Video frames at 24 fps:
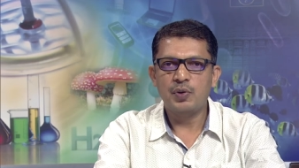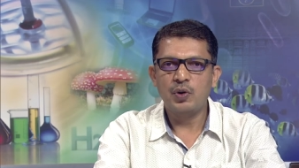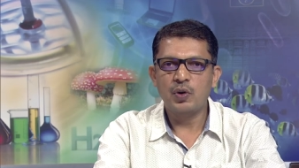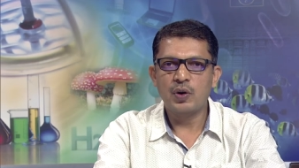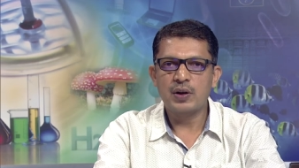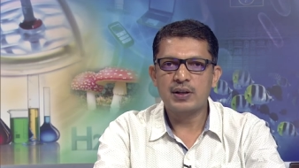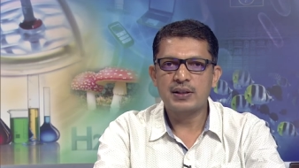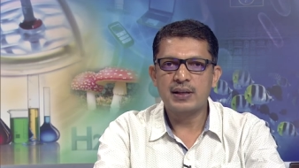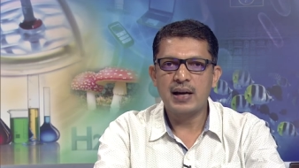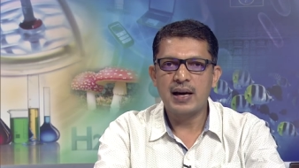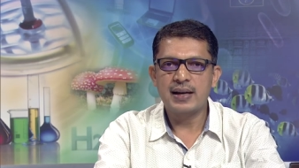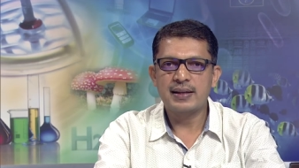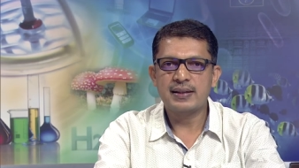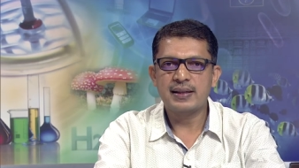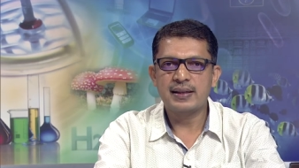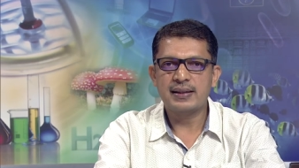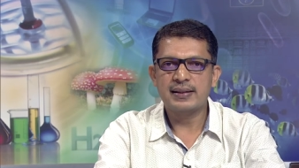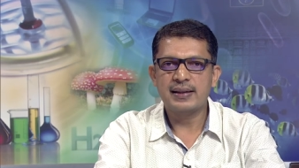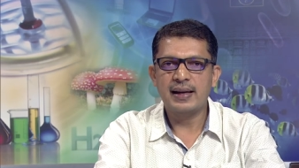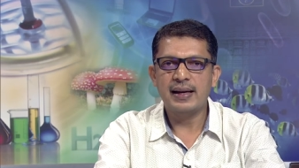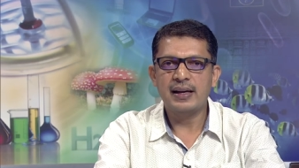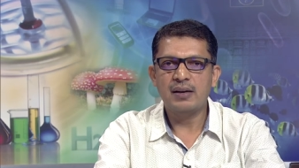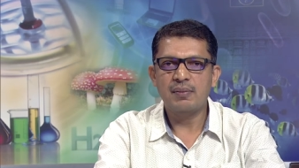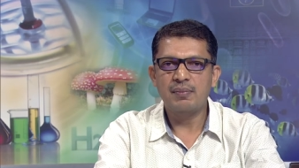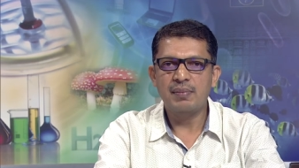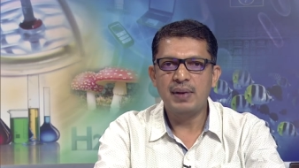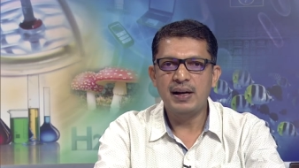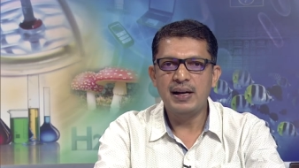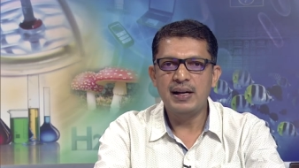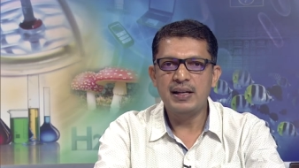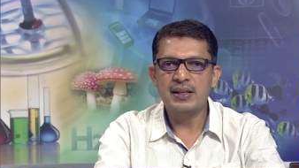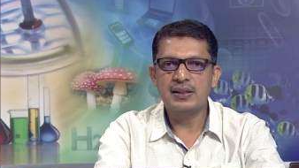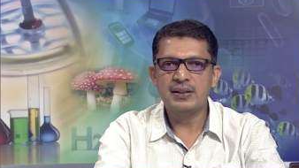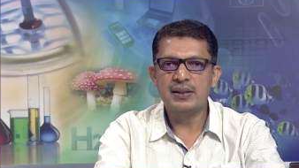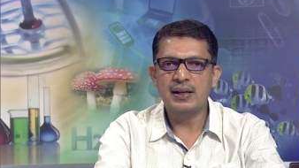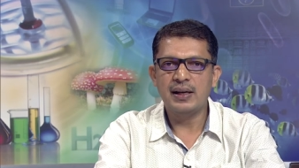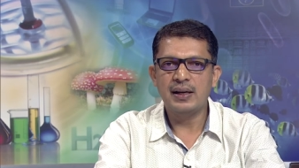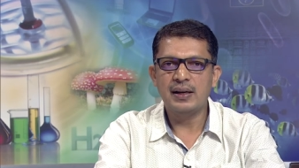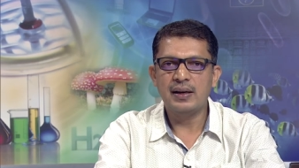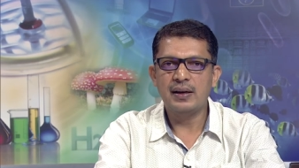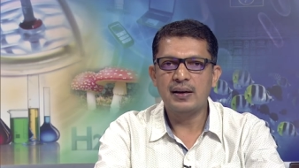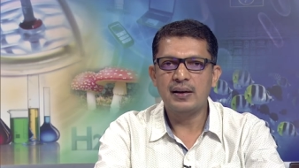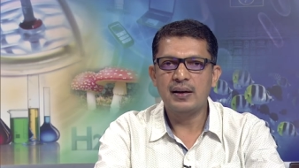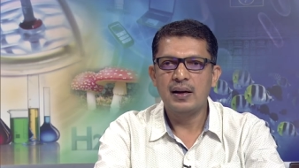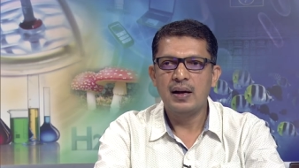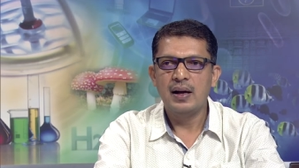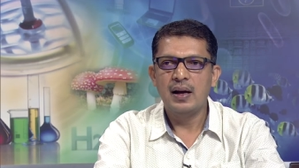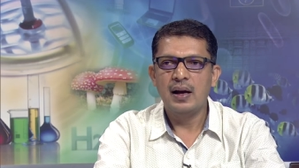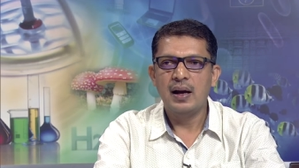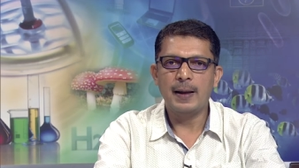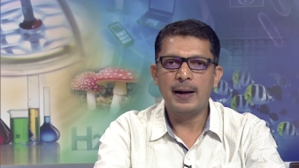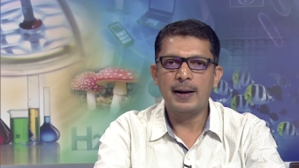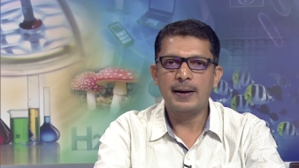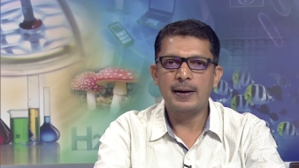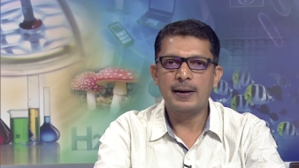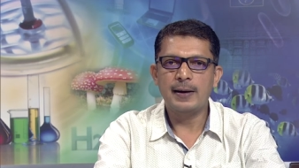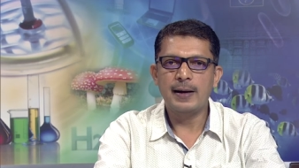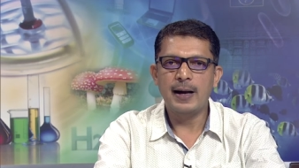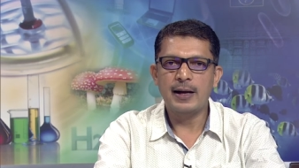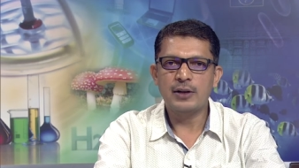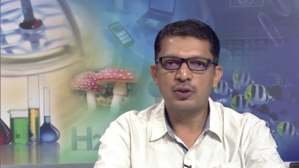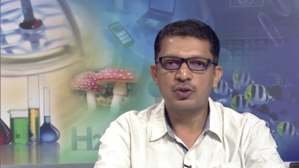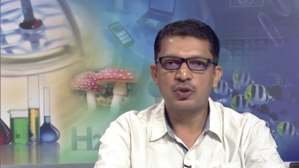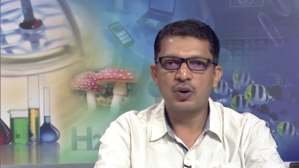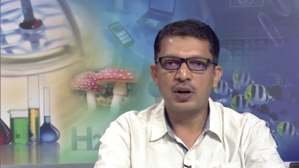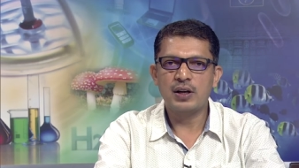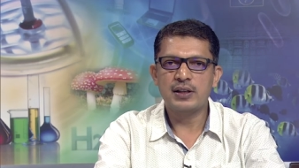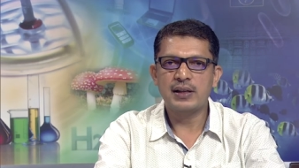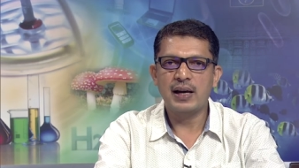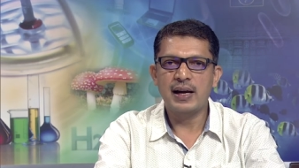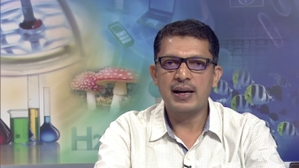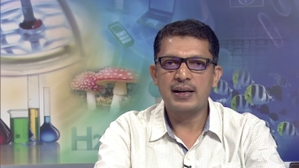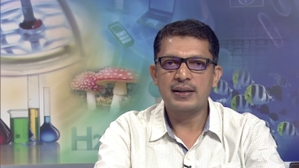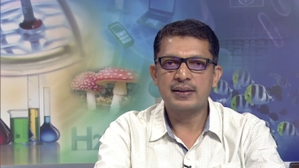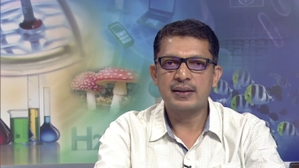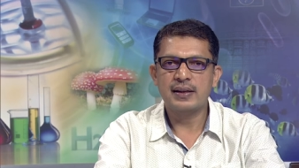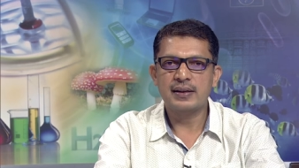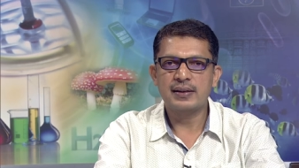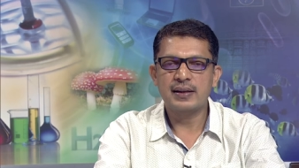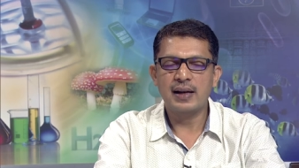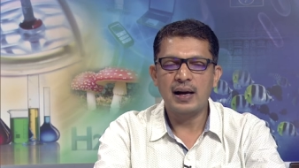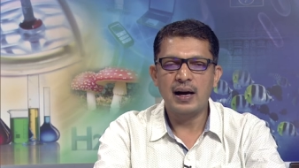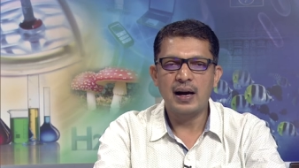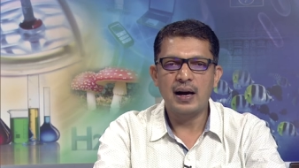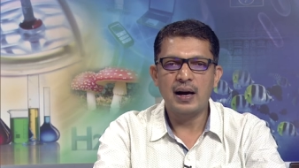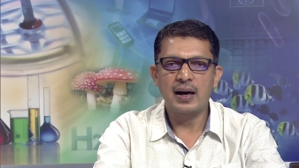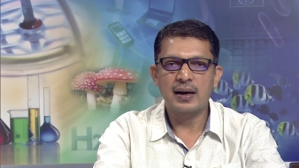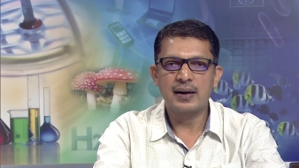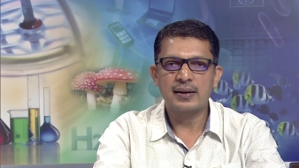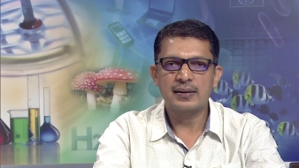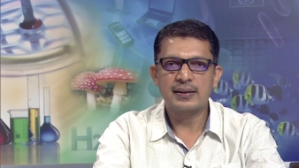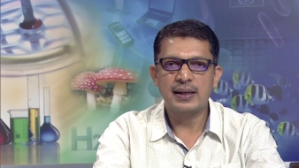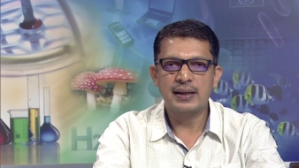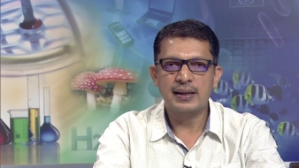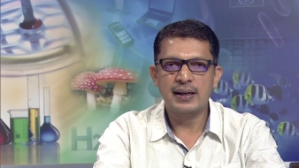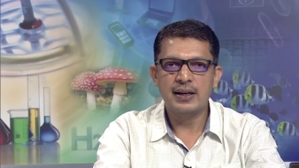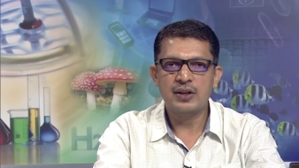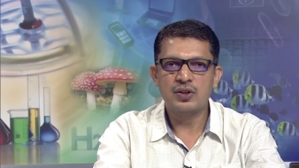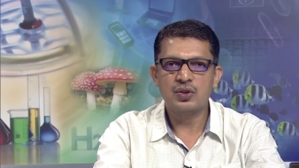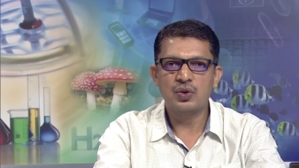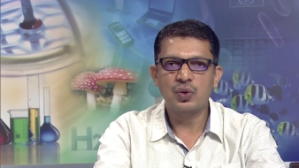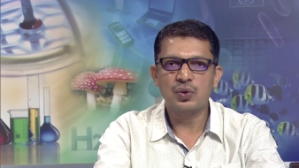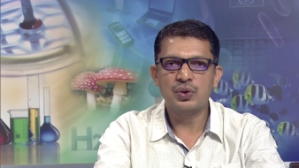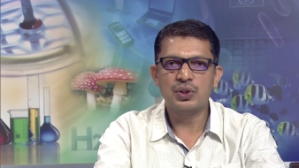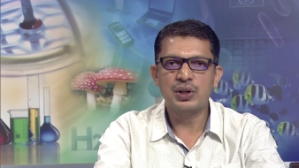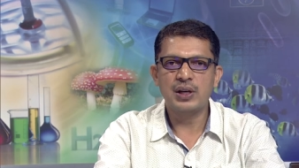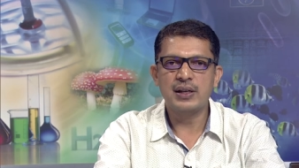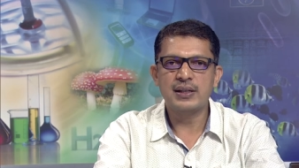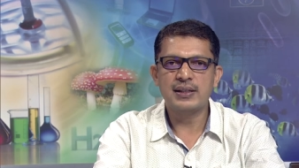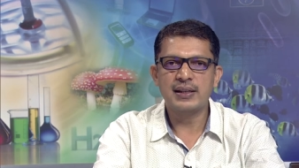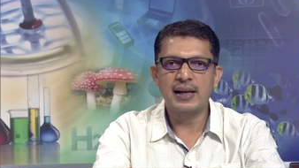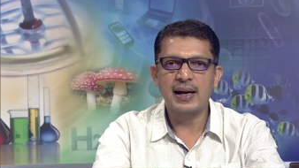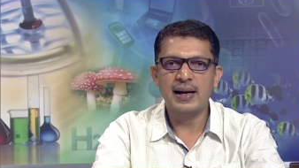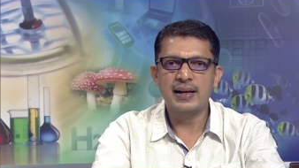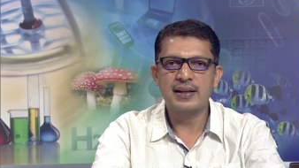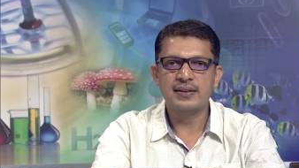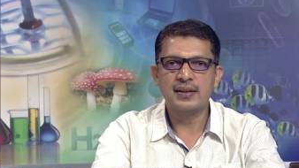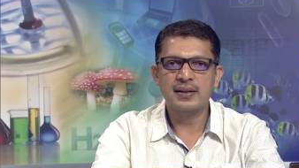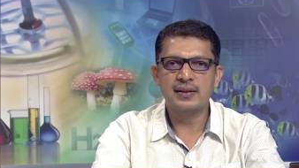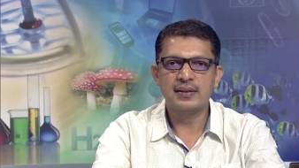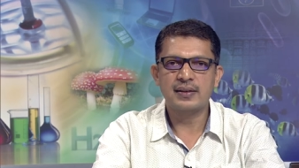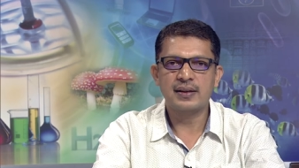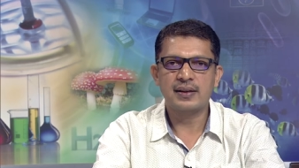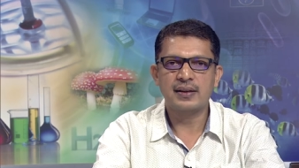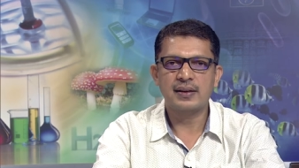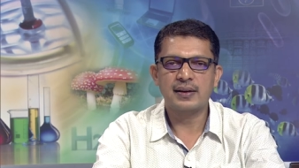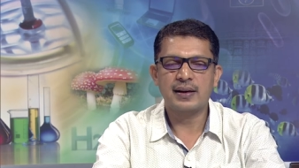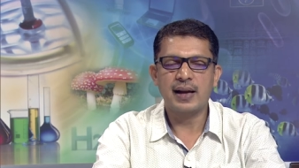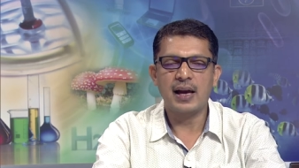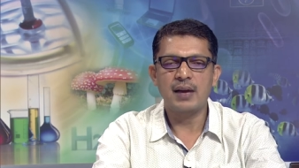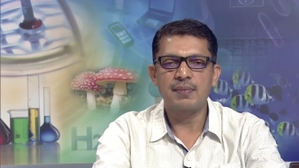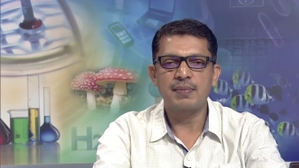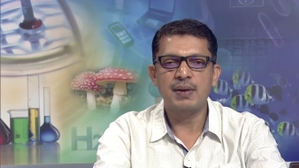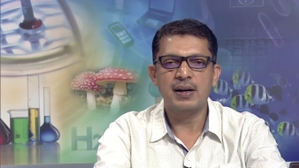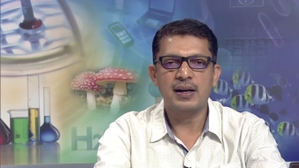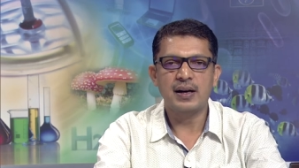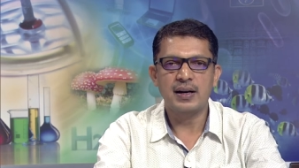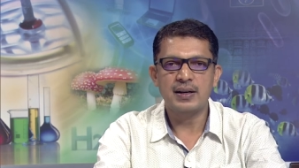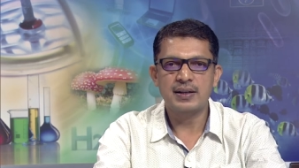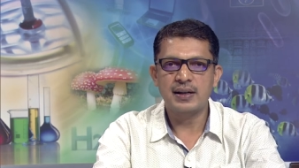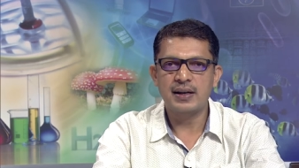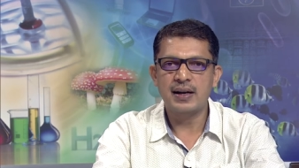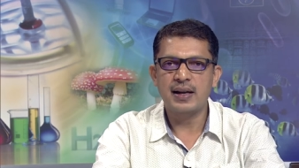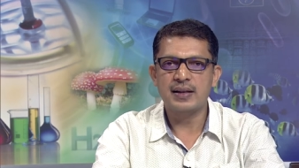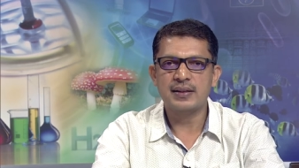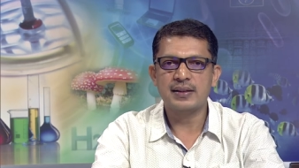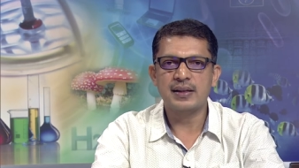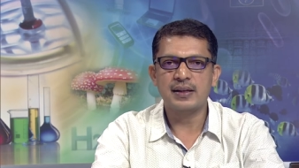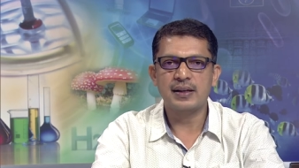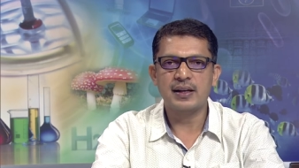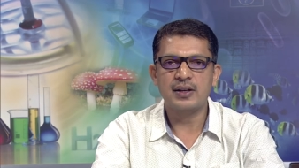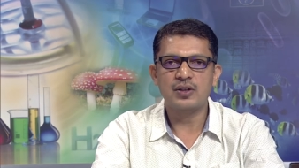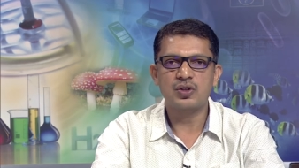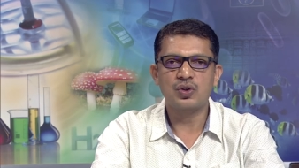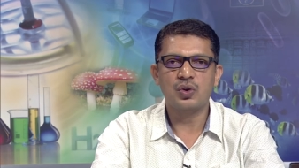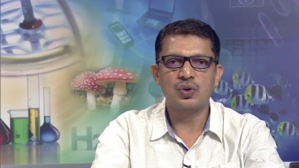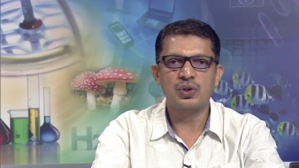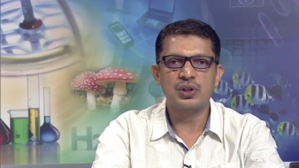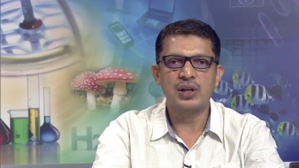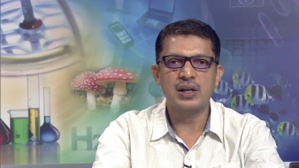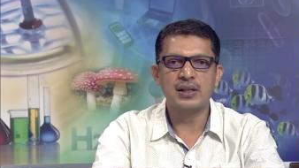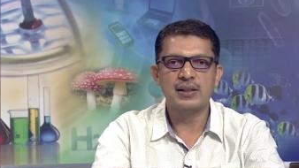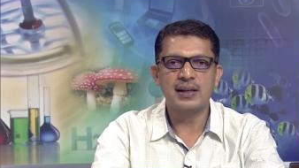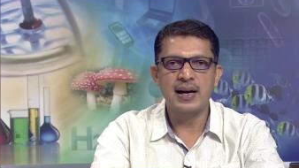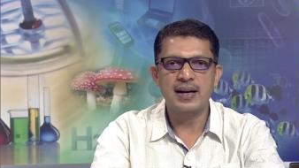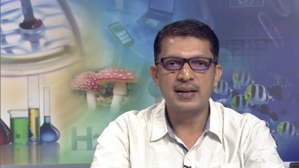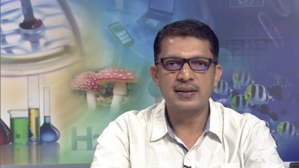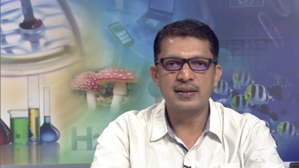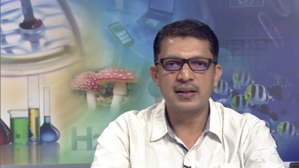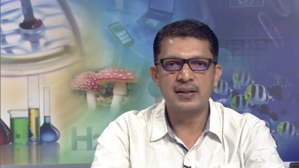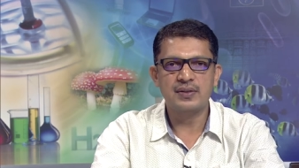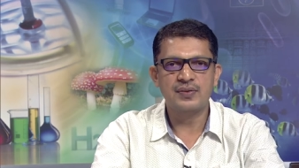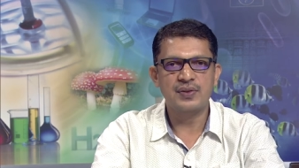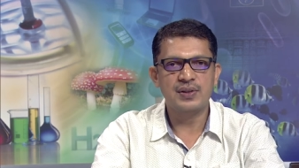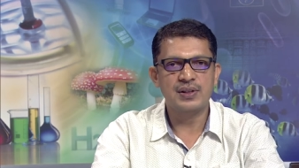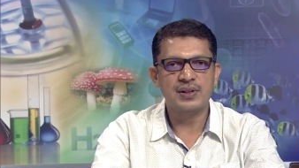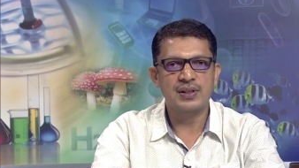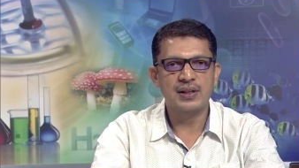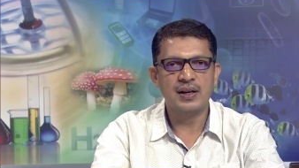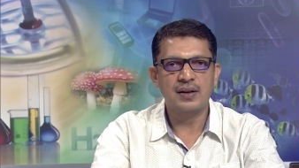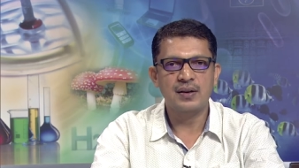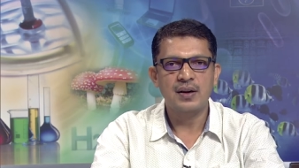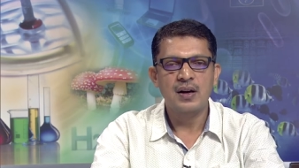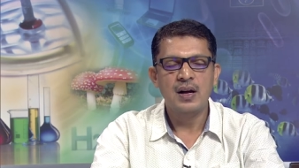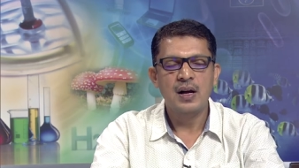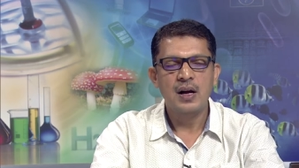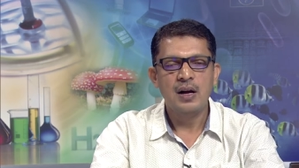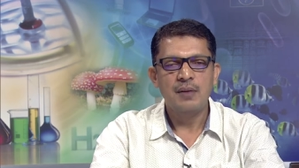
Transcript: pure sciences like medicine and natural sciences are certain social sciences can be considered as certain social sciences which are